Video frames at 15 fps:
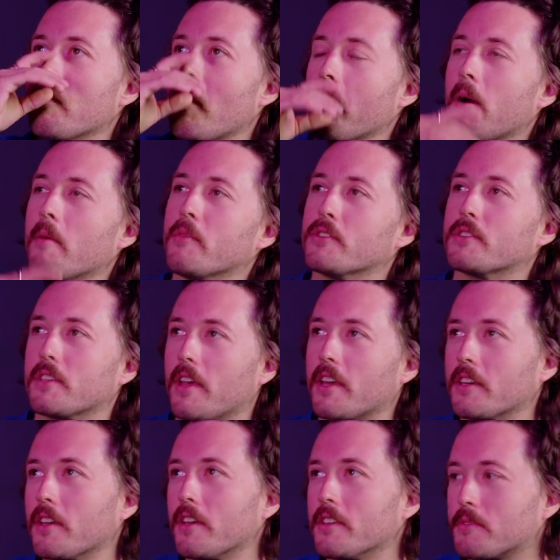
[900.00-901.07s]
mum, and she
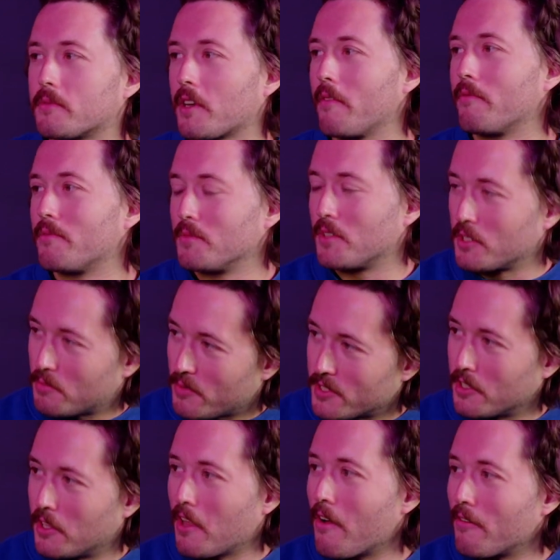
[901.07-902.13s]
like has come from such a place
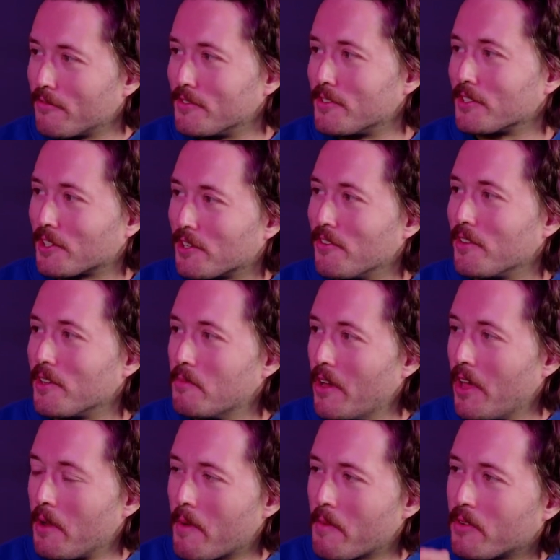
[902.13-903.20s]
of love and security. But
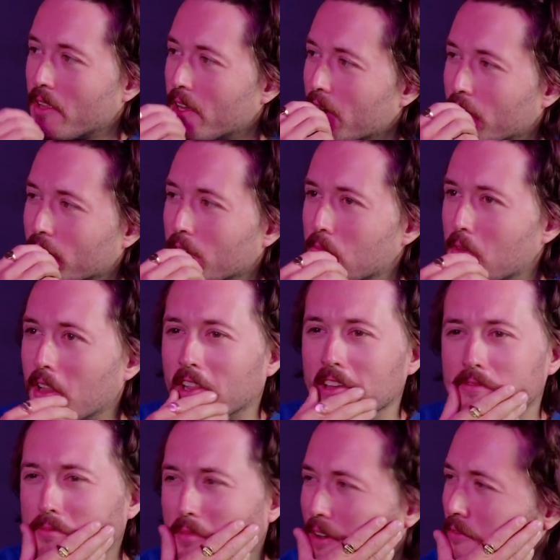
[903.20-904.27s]
I remember like her giving me a
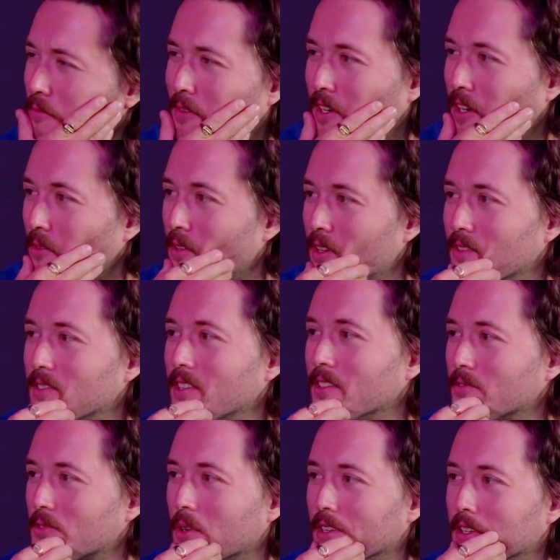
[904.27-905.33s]
lift back from a gig when I was
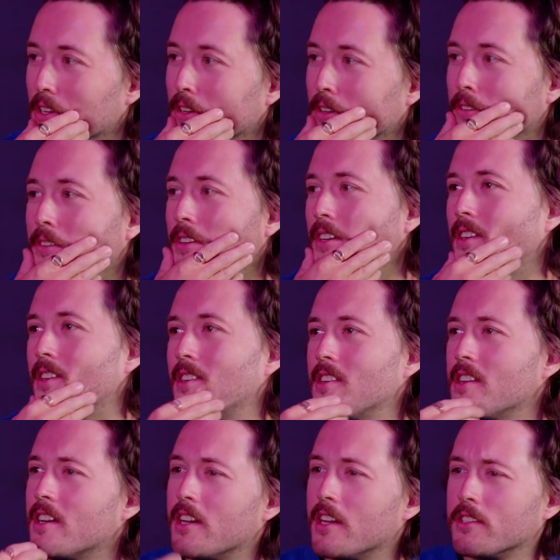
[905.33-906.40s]
like quite new.
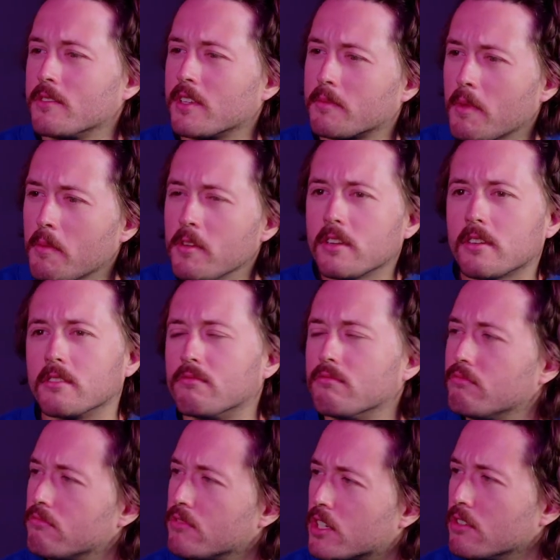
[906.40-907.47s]
She was like, maybe you could
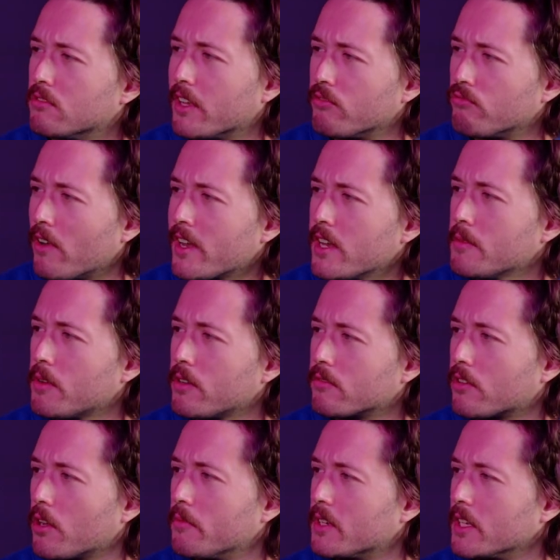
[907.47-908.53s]
like write about
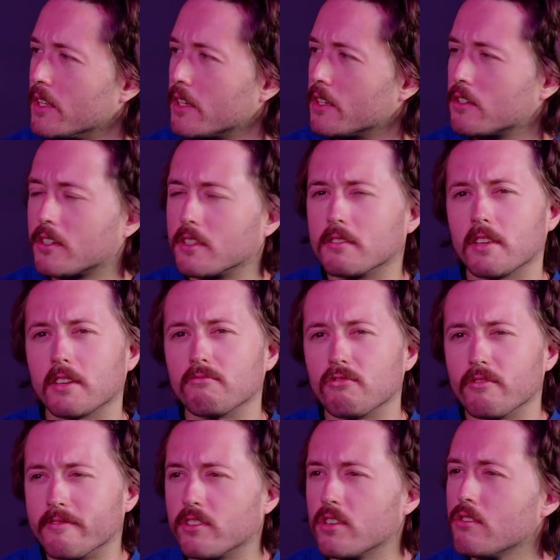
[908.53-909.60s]
comedy, like you could like
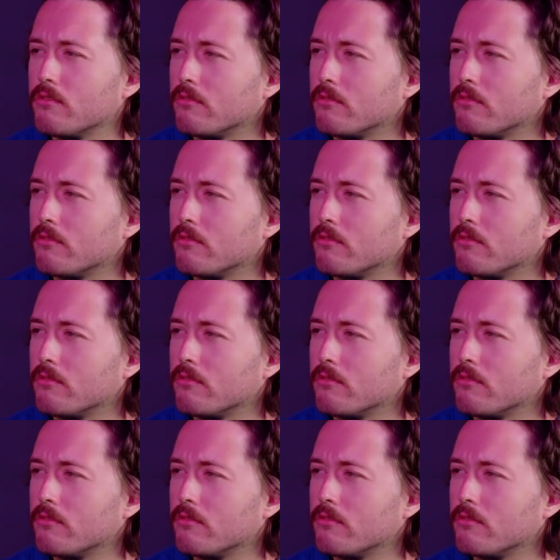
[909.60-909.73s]
review.